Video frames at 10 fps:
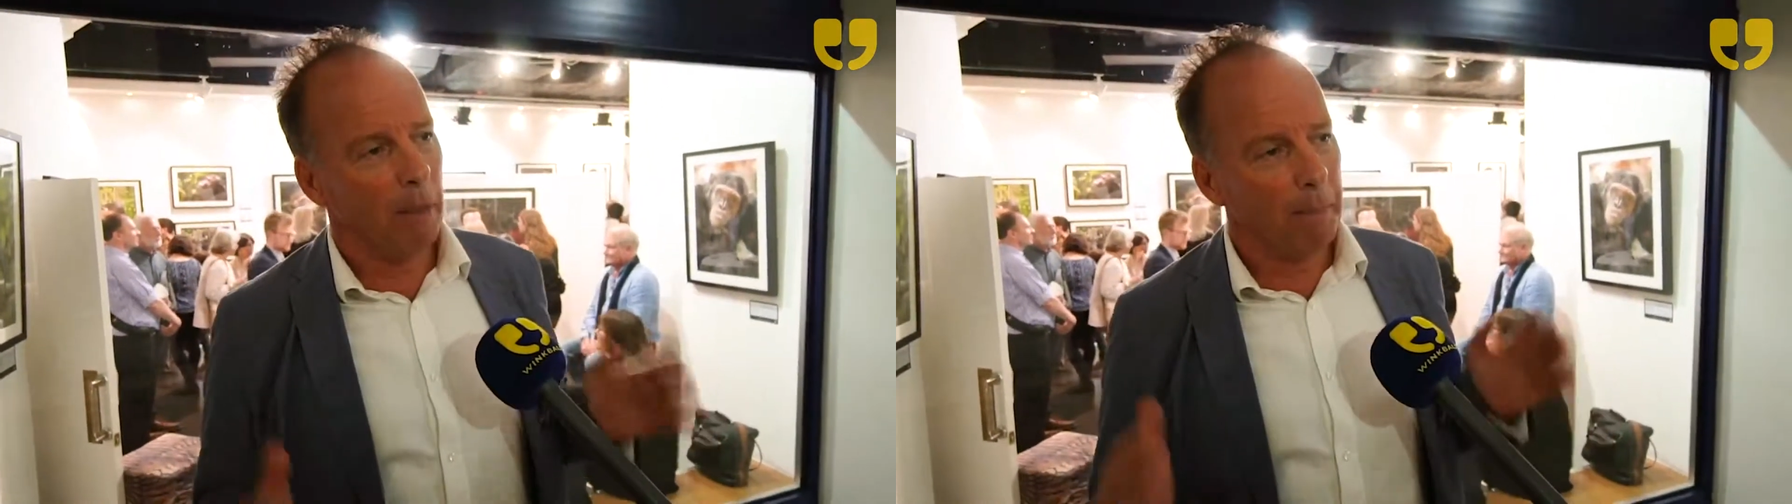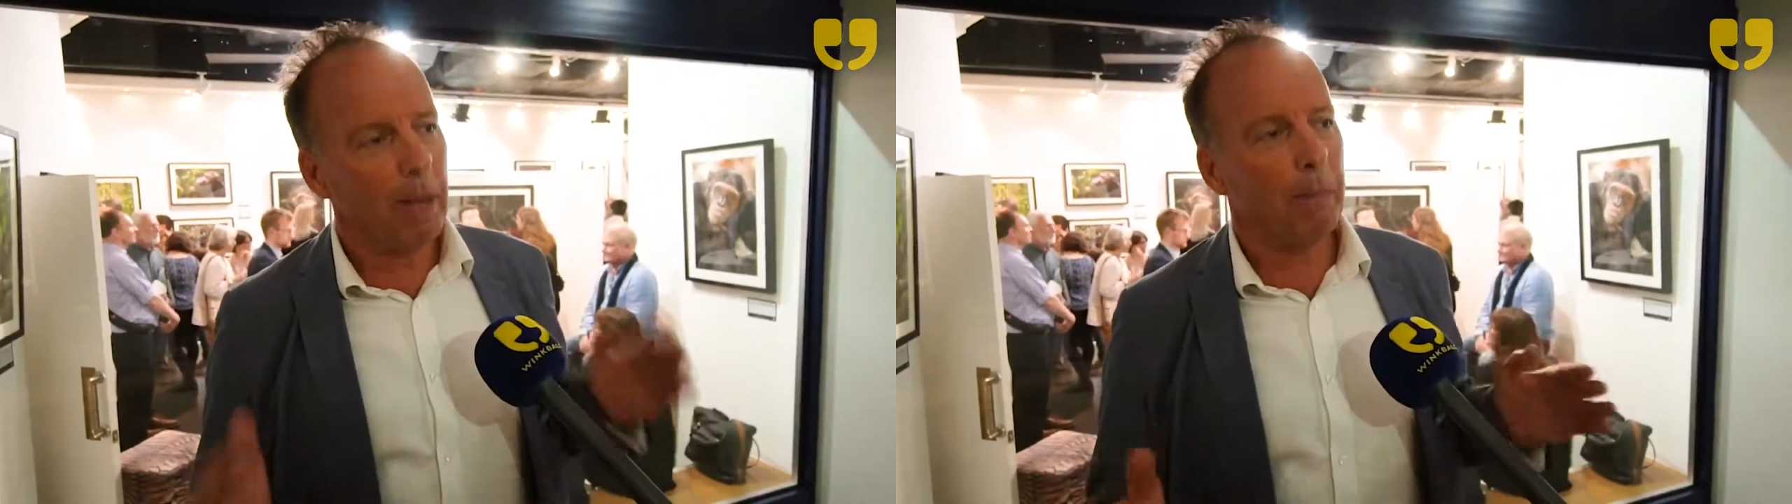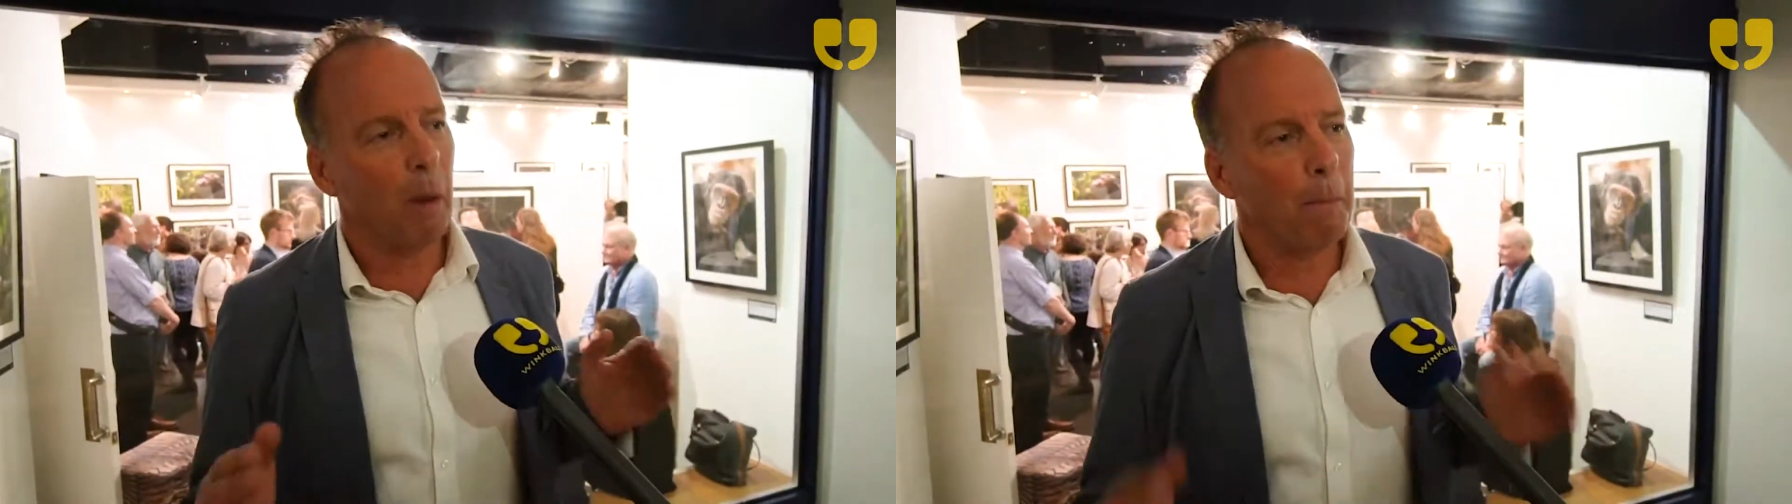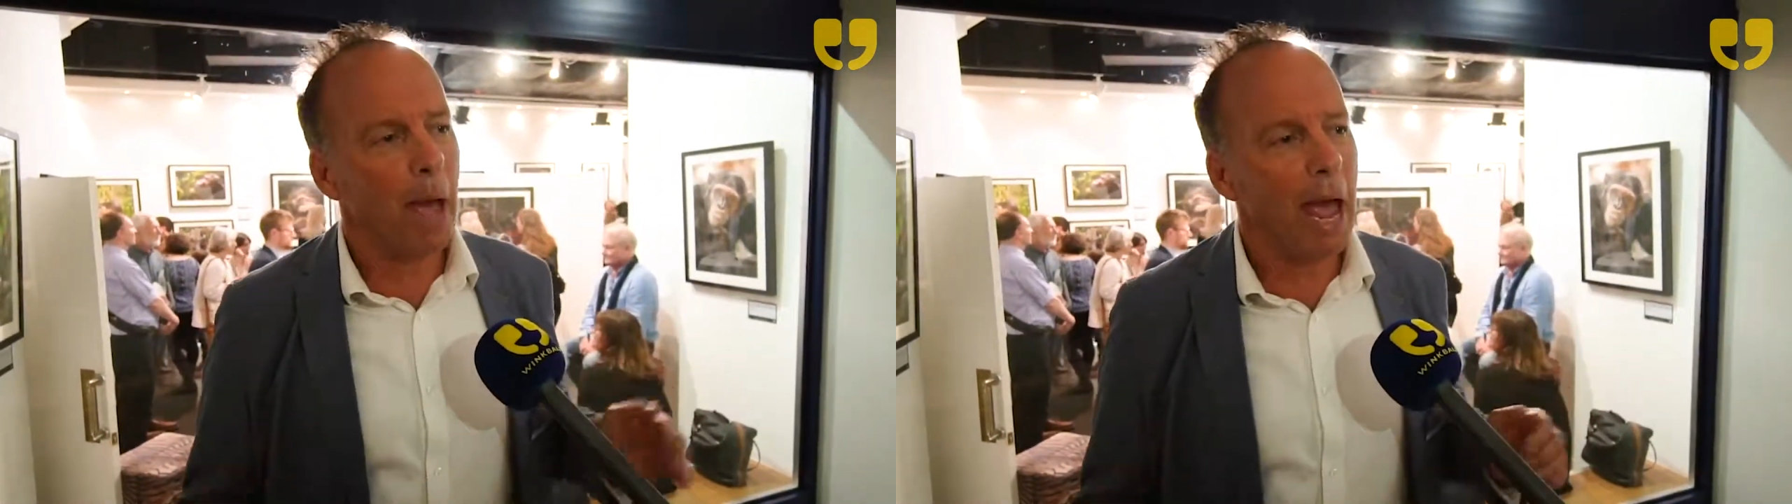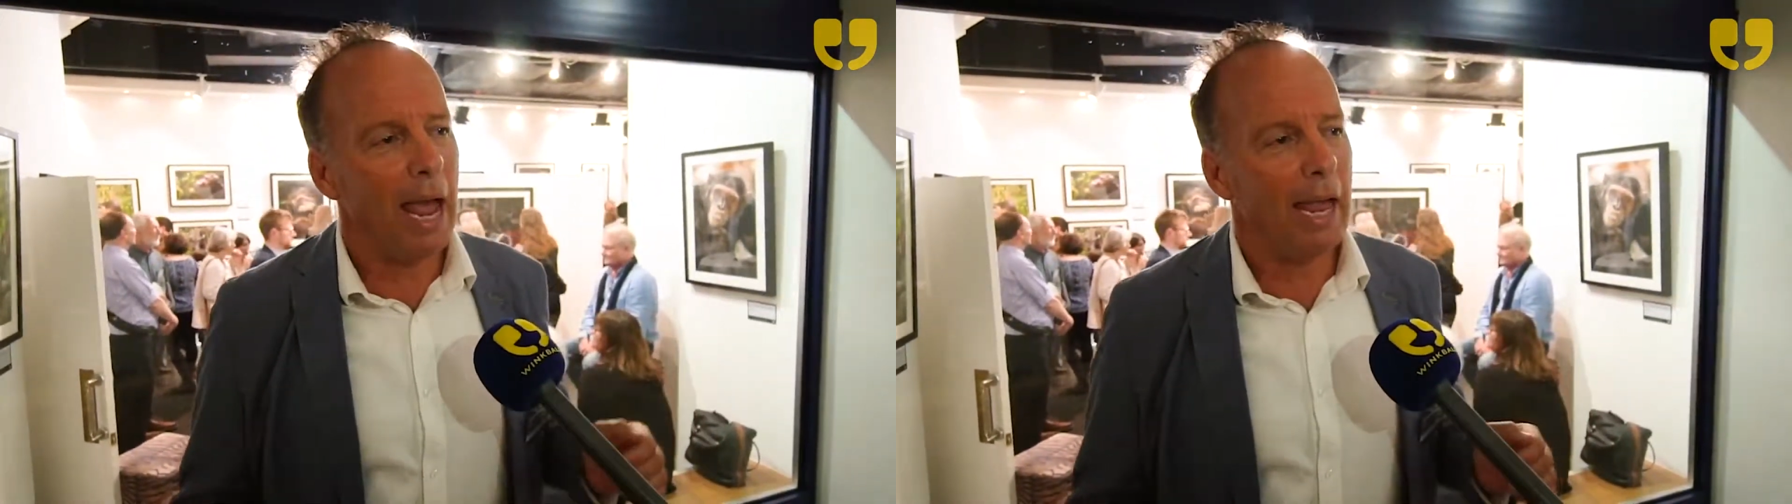that people are
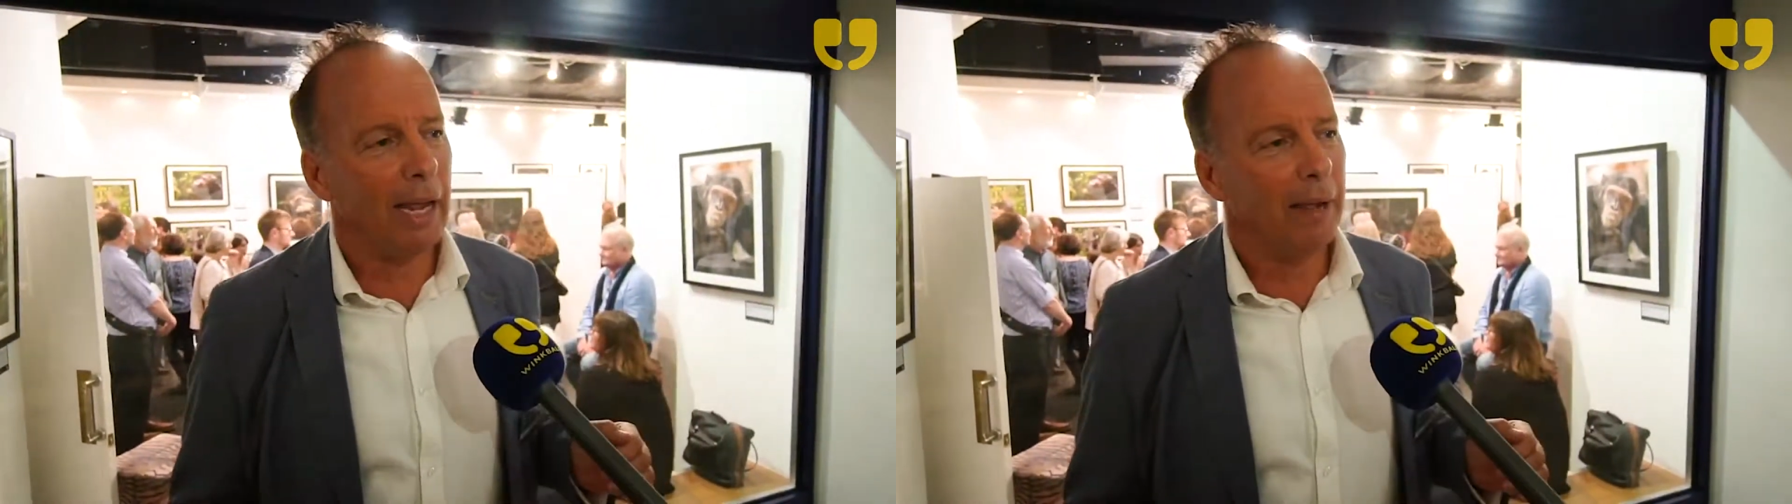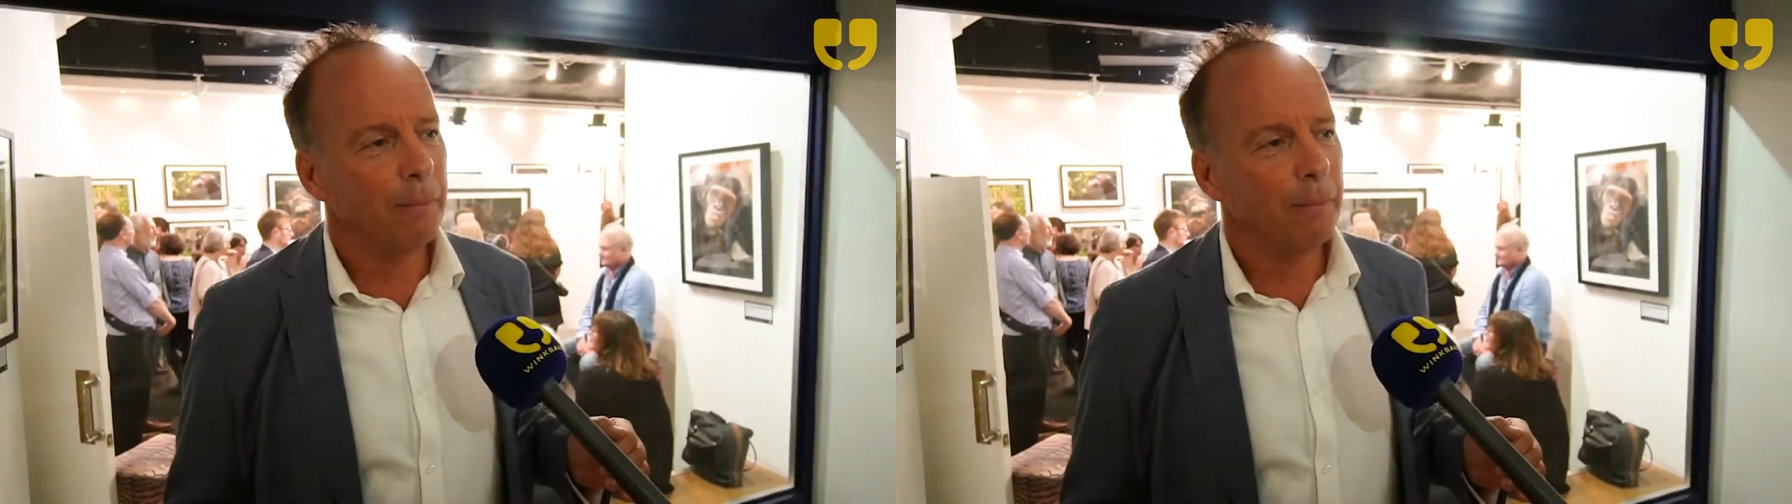paying